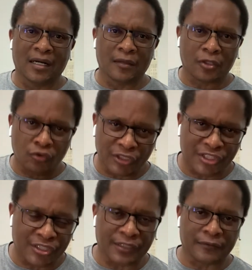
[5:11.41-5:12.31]

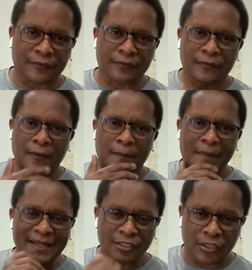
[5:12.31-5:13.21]
Christians,
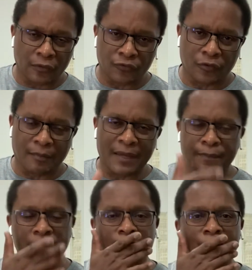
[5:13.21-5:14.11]
my children, my
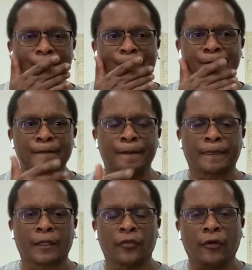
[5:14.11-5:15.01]
people,
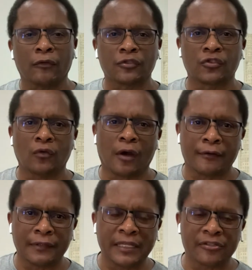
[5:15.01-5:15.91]
those who are
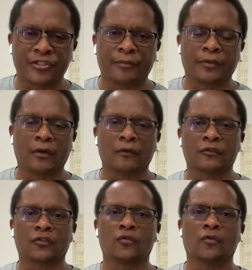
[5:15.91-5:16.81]
in leadership,
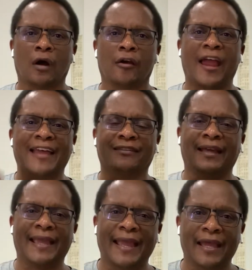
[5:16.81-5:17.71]
those who are at
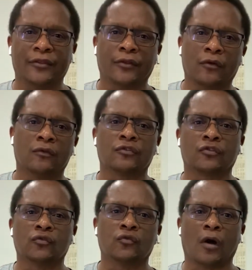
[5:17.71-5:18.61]
their head, those
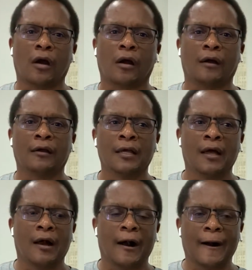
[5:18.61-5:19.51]
who are
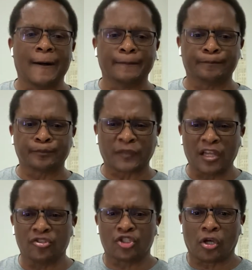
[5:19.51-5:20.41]

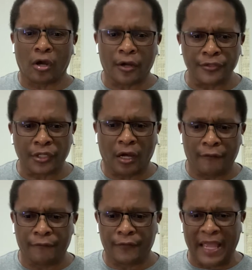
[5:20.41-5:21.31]
in charge
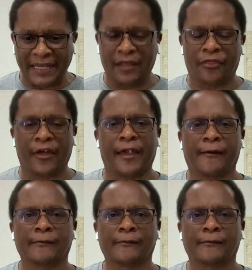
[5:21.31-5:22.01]
of anything,